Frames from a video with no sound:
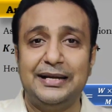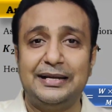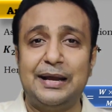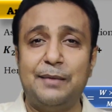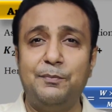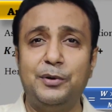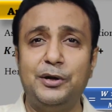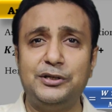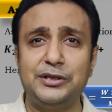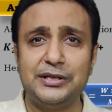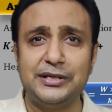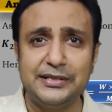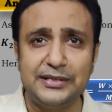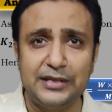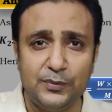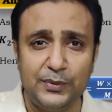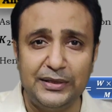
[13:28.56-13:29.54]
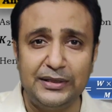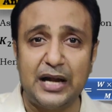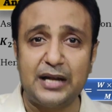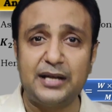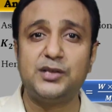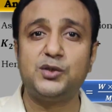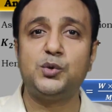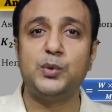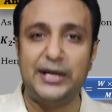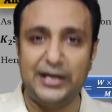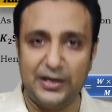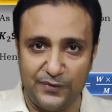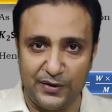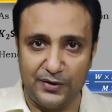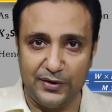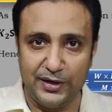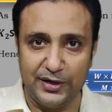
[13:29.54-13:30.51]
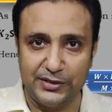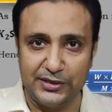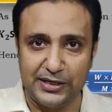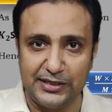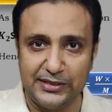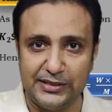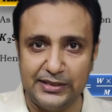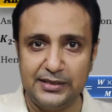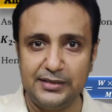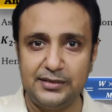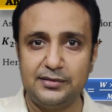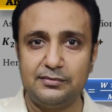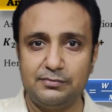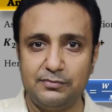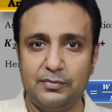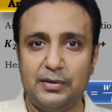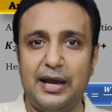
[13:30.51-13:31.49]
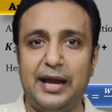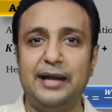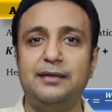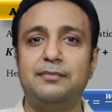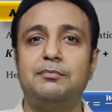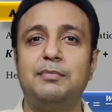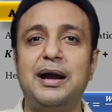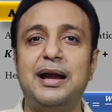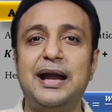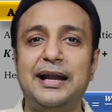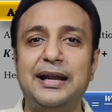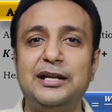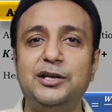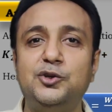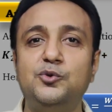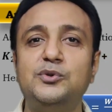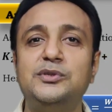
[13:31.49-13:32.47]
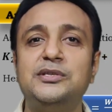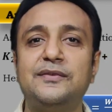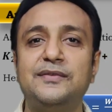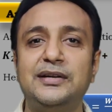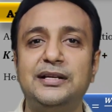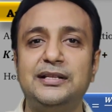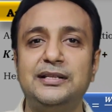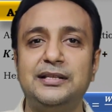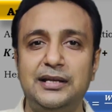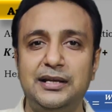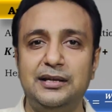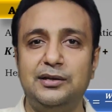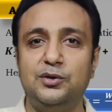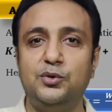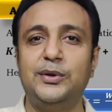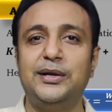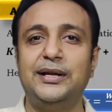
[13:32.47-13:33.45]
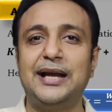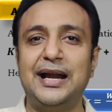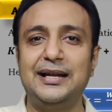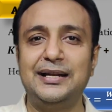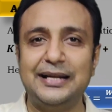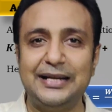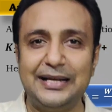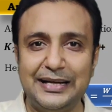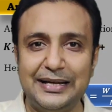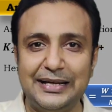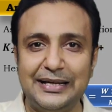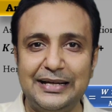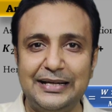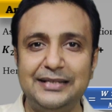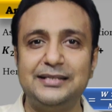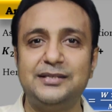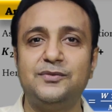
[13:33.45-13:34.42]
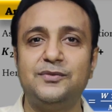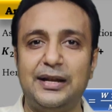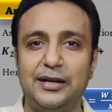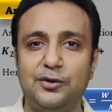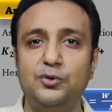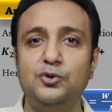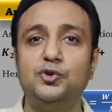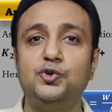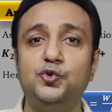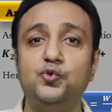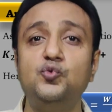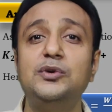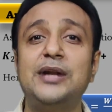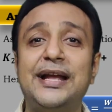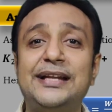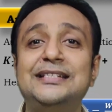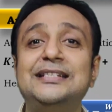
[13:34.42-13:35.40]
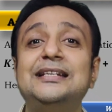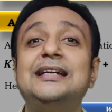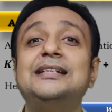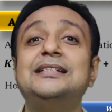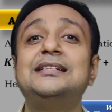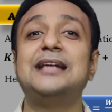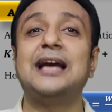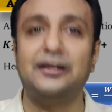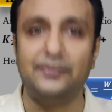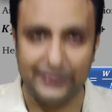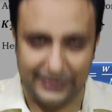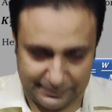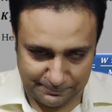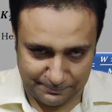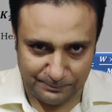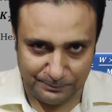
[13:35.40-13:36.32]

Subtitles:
Temperature is given, that is 25 degrees Celsius, and by adding 273 you will get its value 298 Kelvin.